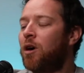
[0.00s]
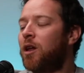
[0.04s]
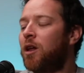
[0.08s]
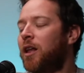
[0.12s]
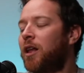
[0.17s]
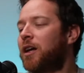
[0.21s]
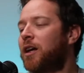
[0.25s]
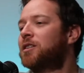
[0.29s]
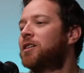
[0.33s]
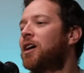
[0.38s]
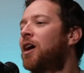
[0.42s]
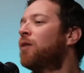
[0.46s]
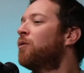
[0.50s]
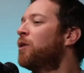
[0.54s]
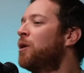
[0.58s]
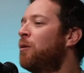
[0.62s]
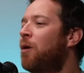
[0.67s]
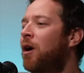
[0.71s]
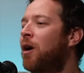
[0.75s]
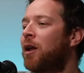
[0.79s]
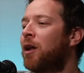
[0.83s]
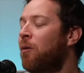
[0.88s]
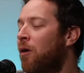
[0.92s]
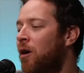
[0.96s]
I said, we
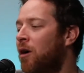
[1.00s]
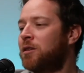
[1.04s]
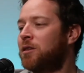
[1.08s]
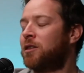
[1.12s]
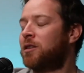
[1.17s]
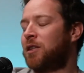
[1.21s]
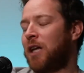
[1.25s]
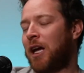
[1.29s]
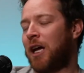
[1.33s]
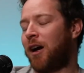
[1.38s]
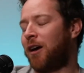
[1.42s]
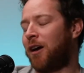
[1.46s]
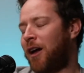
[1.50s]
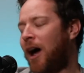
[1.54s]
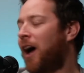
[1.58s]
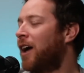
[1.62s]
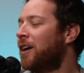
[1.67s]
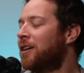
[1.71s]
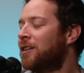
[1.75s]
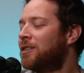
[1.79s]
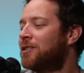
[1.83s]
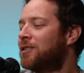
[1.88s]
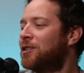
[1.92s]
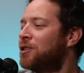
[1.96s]
wanted one to take on
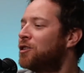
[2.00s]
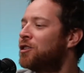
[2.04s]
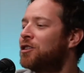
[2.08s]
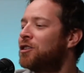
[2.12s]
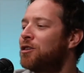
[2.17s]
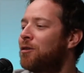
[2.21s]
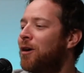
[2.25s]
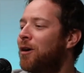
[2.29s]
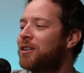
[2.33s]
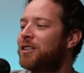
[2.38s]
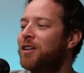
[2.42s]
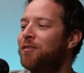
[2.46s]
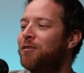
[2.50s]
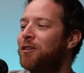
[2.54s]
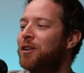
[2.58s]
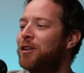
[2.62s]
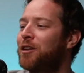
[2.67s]
hikes and to do activities